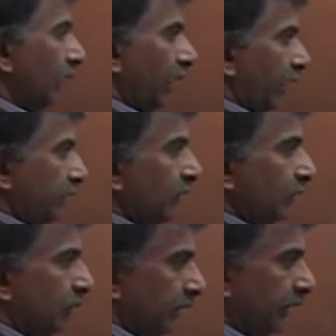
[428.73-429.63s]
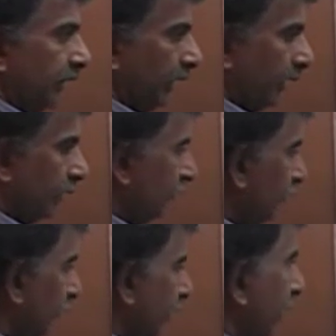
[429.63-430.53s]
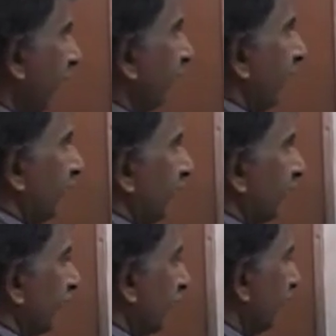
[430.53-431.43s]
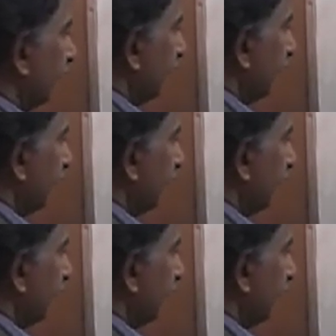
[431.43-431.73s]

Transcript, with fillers: I need the room, I need a lot of room so we're going to erase a lot of this stuff